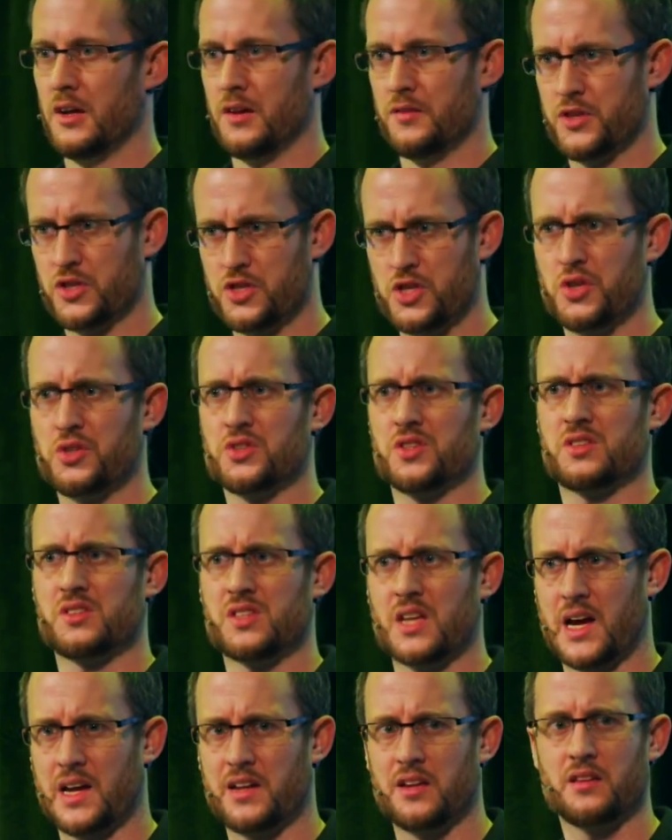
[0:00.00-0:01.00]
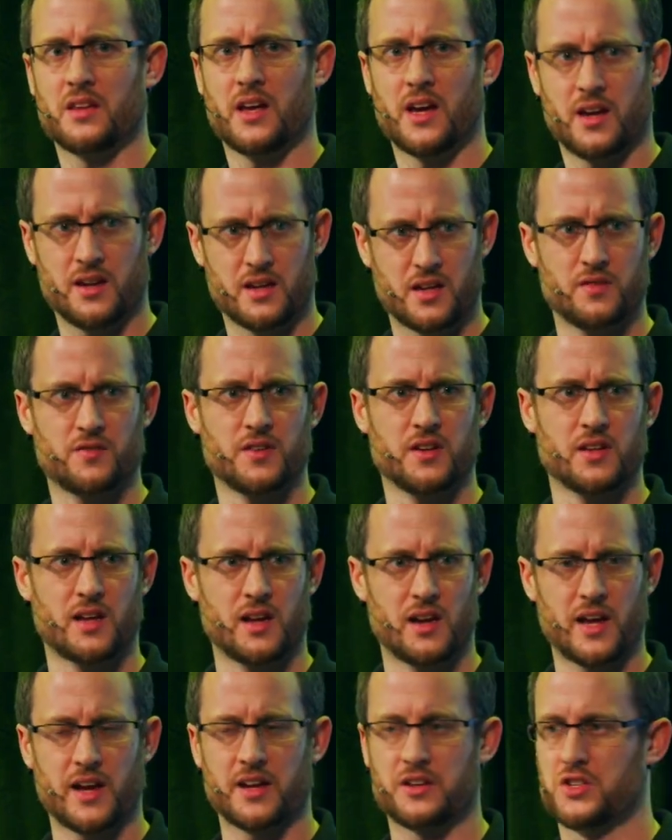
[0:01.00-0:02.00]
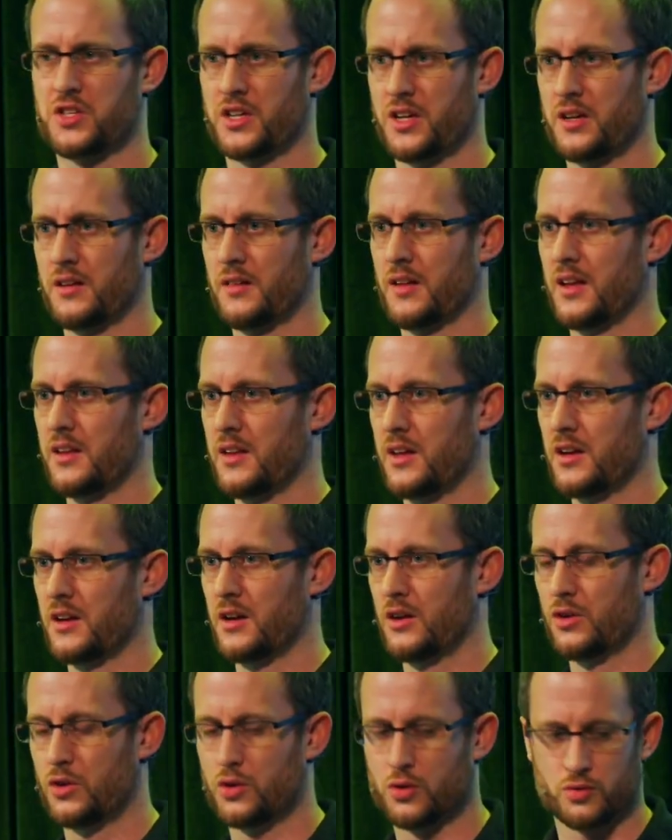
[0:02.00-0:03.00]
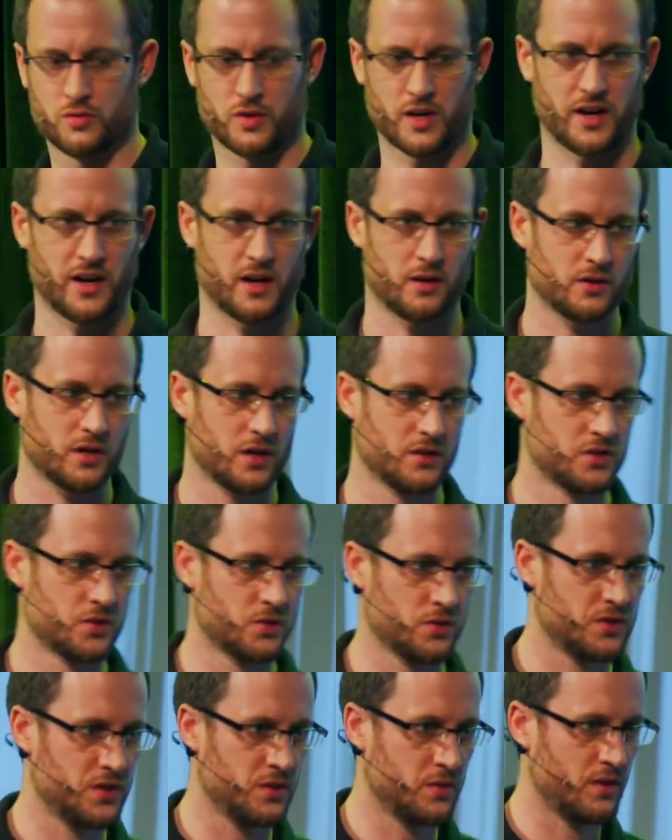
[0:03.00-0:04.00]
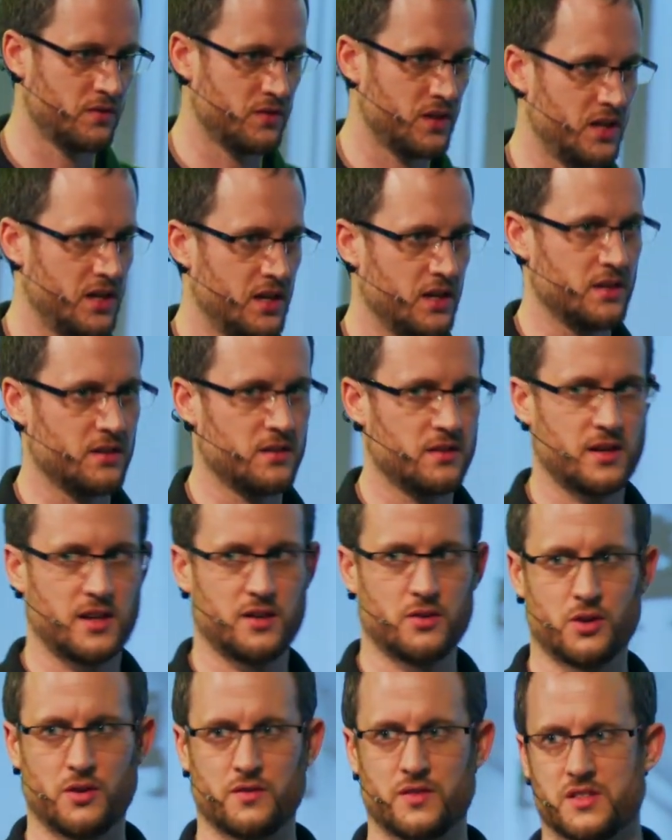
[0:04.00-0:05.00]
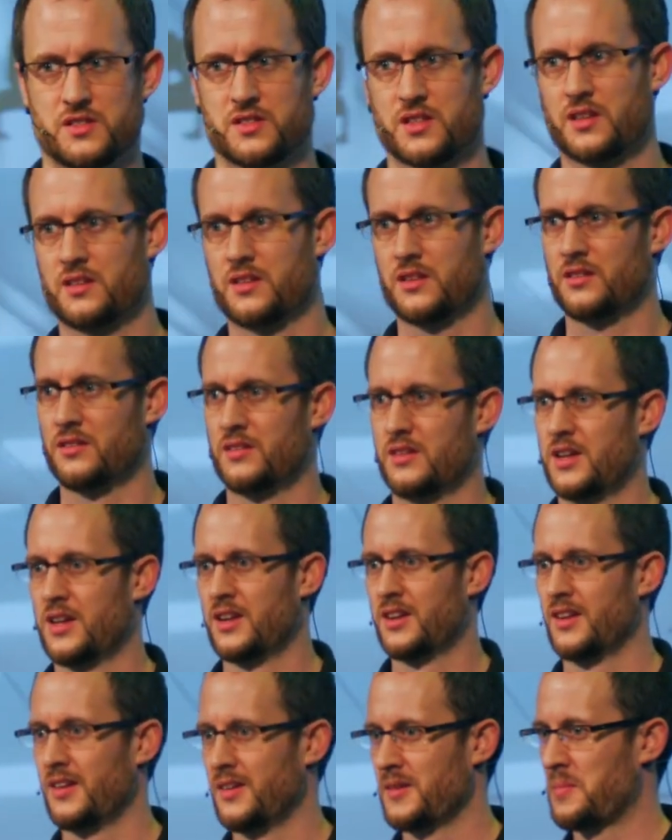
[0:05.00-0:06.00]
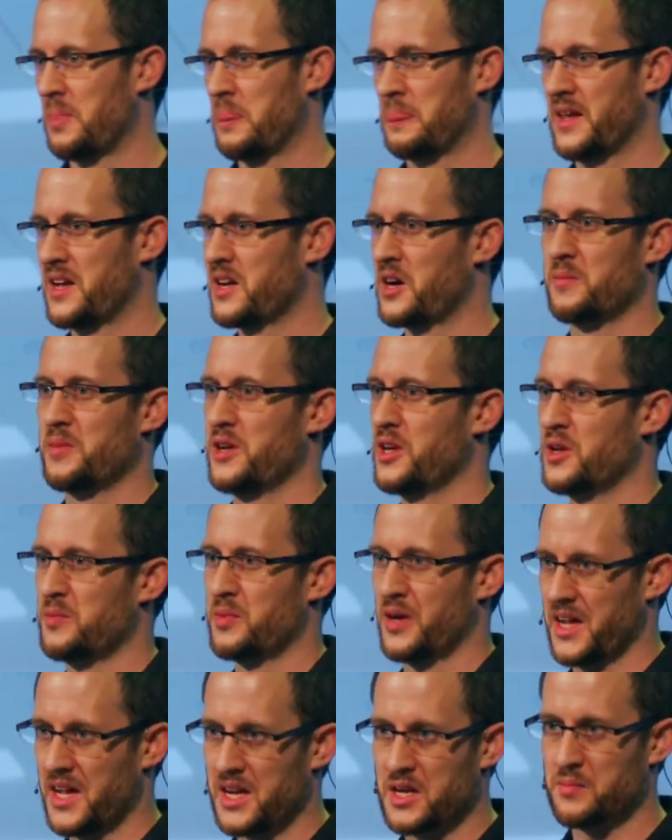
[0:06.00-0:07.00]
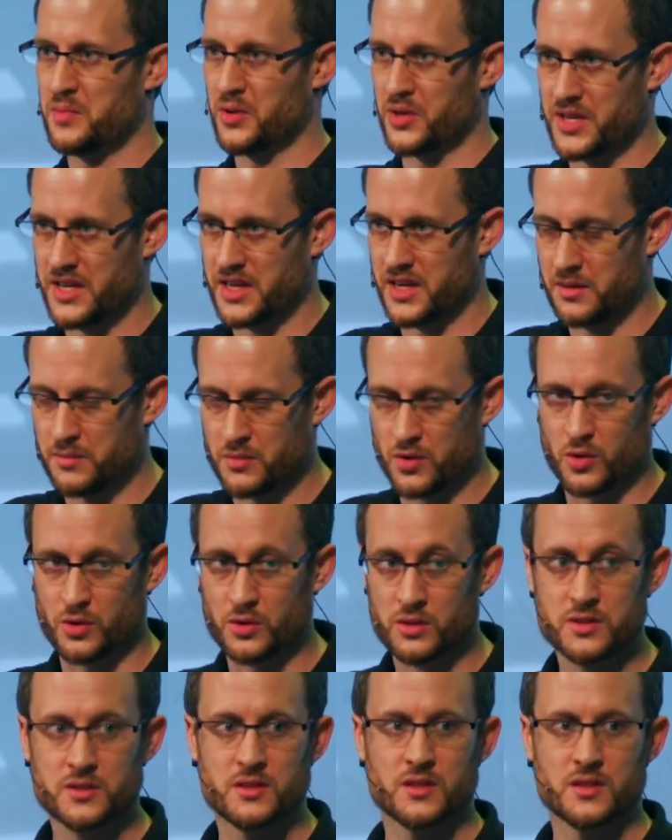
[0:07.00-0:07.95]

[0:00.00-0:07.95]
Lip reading: the tutor's standing there giving their lecture and they go, oh, right, I'll go and talk to you over here, and all of a sudden they can't be heard by anybody anymore.